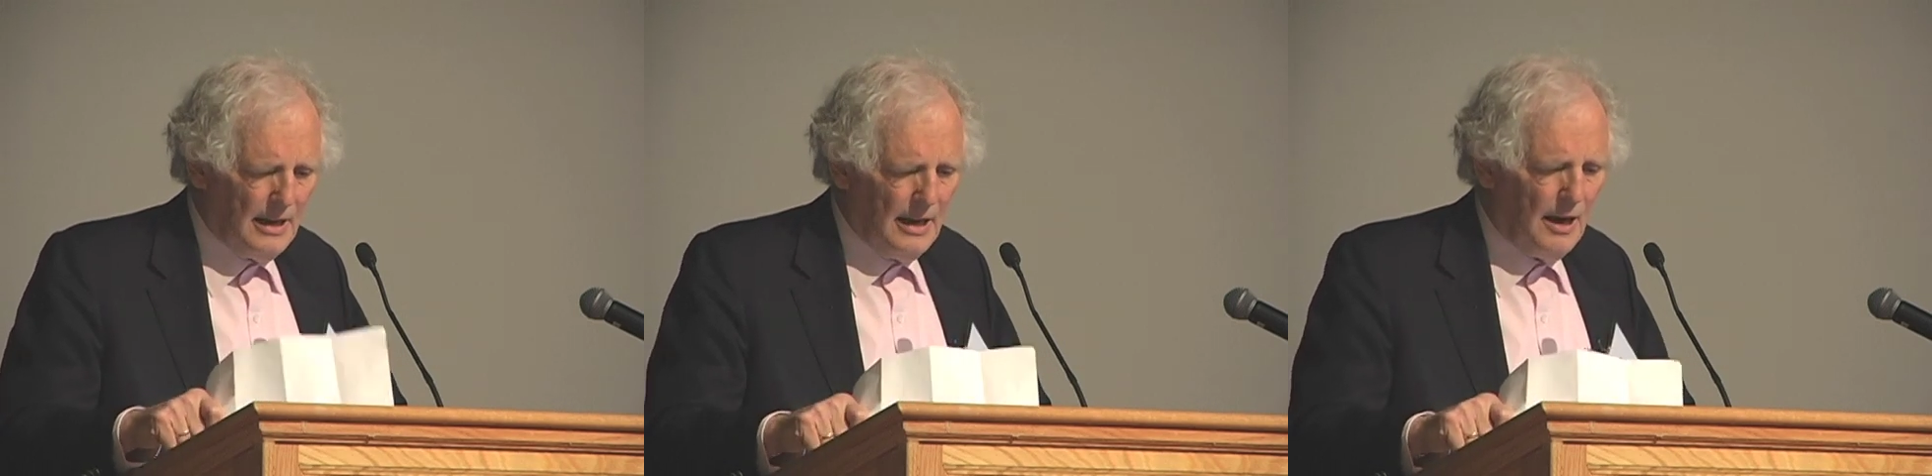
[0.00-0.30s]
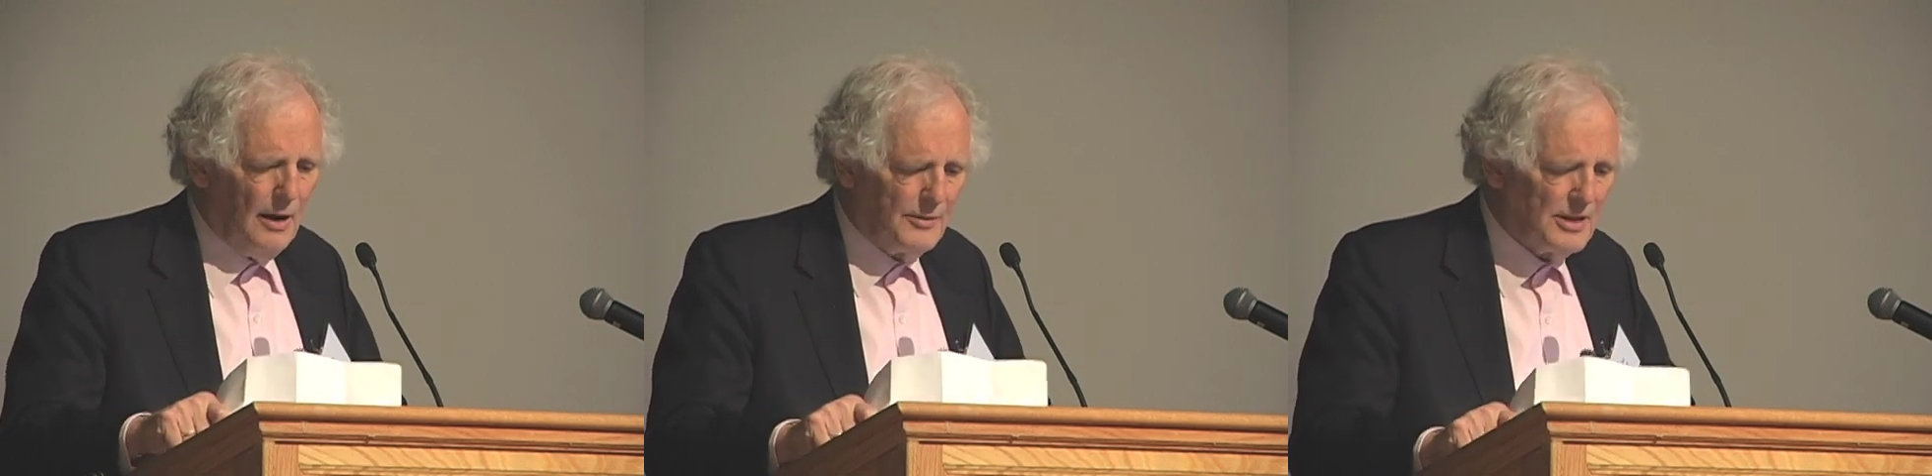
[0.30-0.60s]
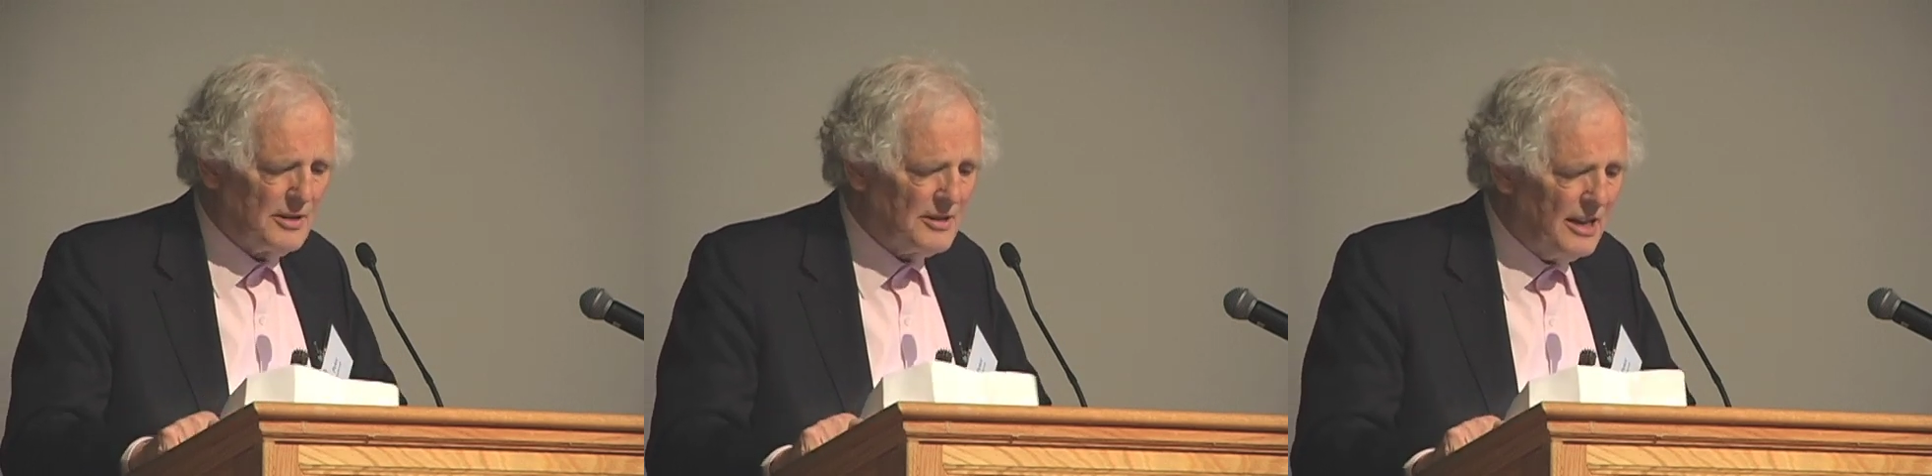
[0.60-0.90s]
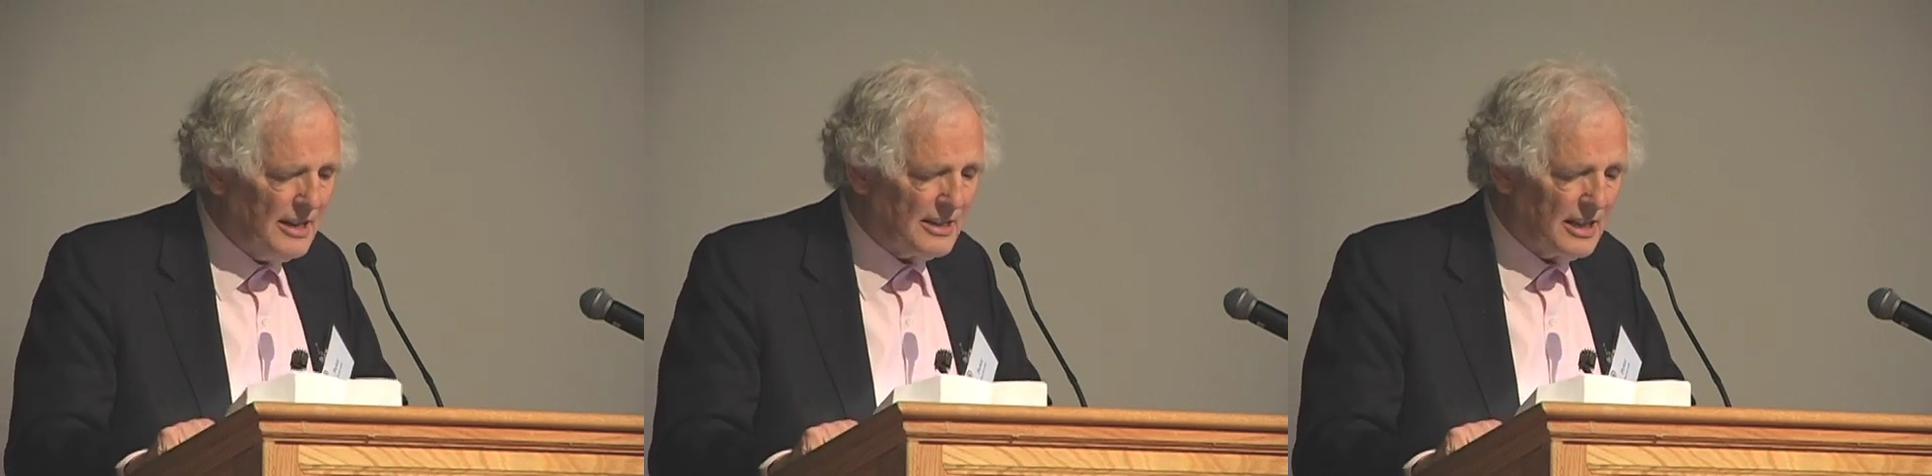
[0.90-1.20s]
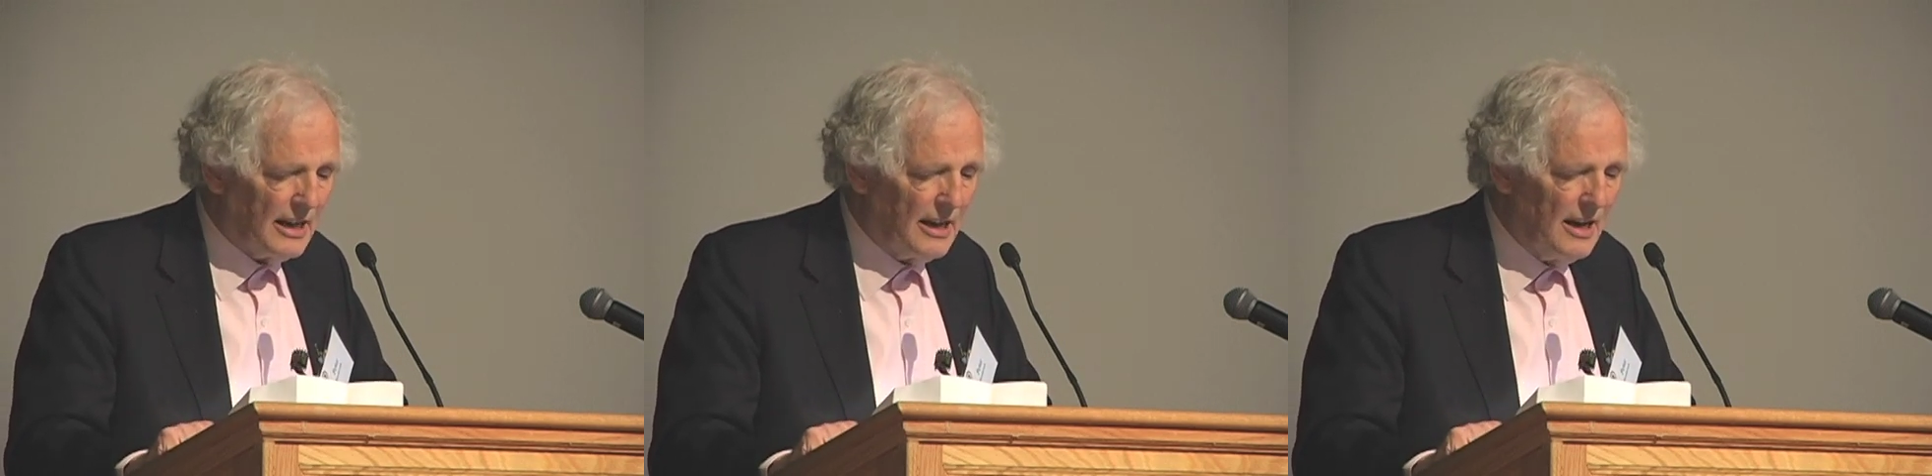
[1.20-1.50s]
of the
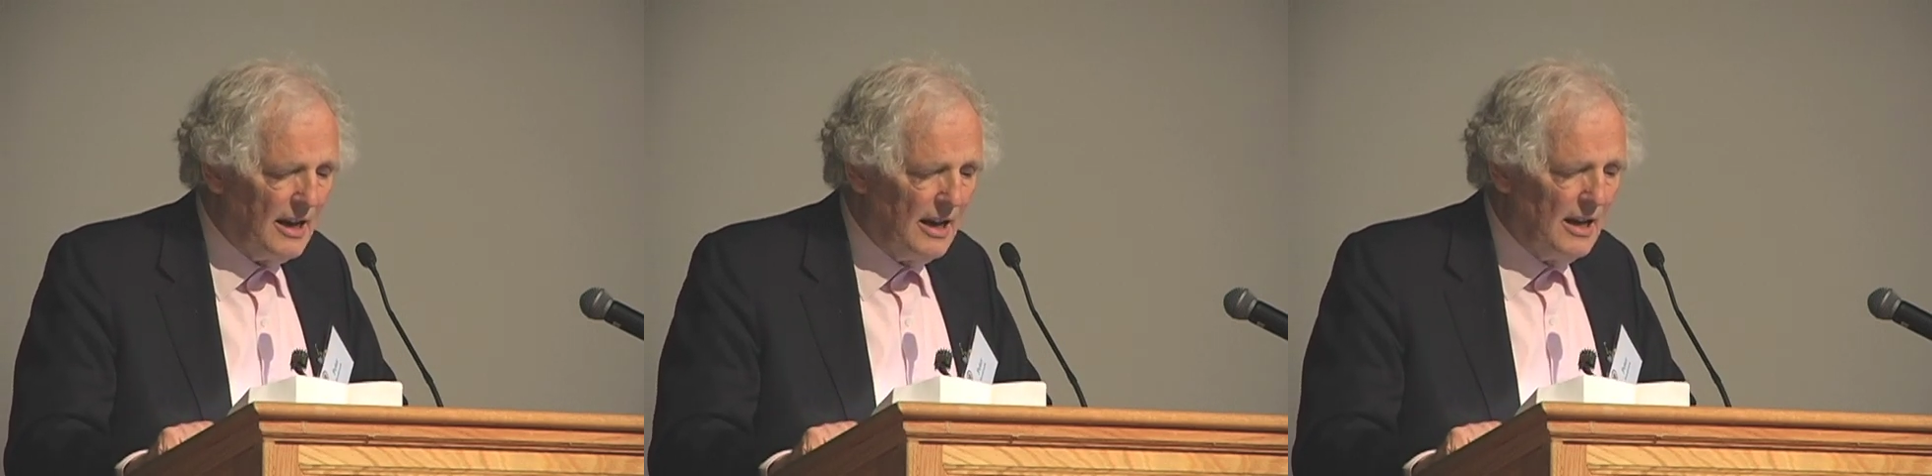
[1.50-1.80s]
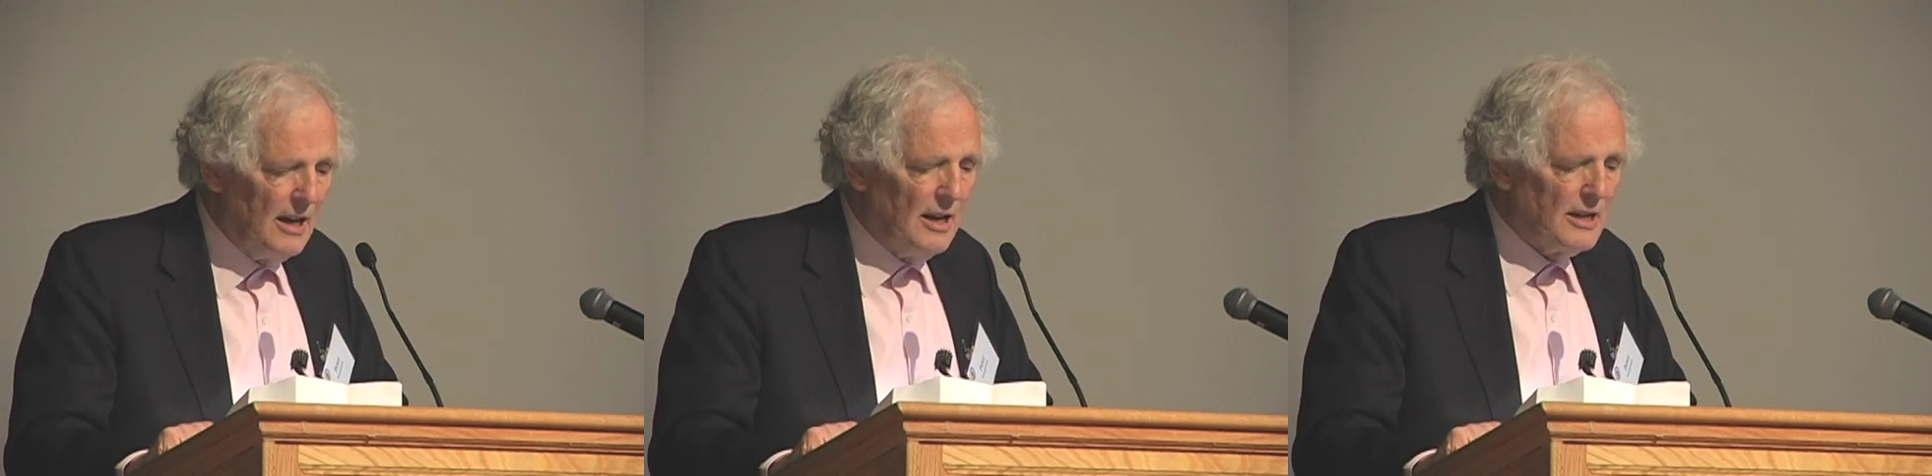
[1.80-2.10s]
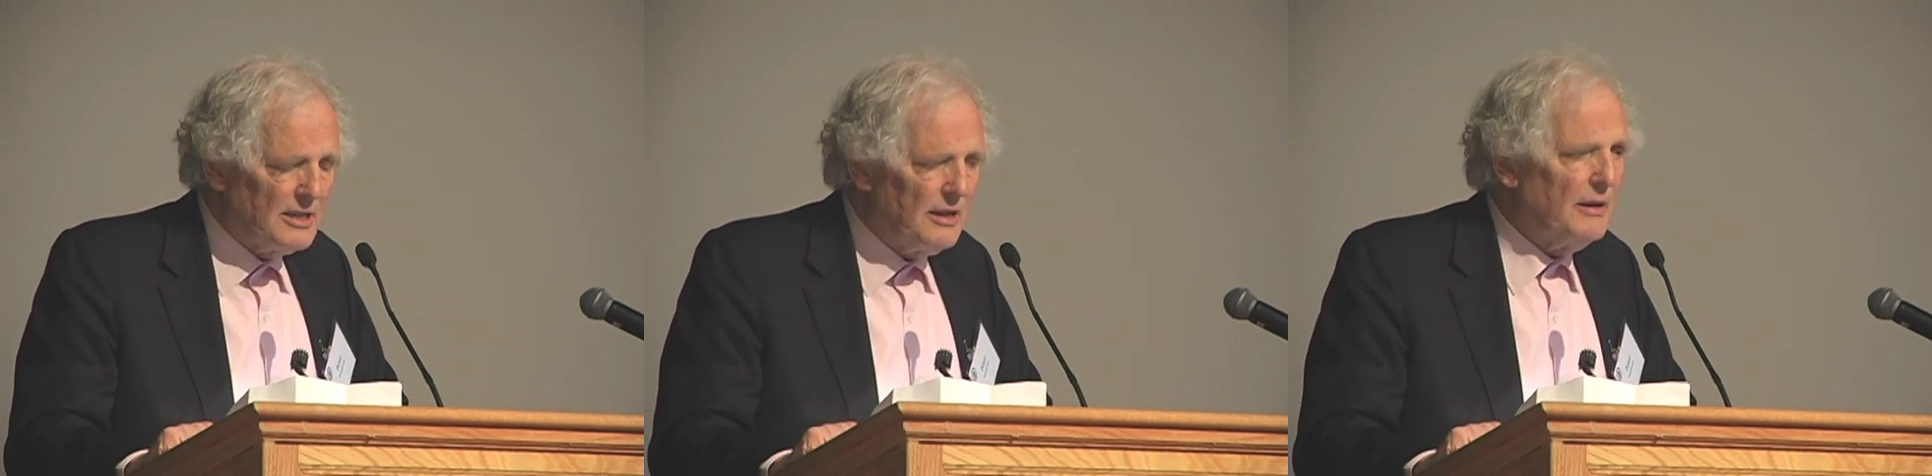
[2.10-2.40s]
society. So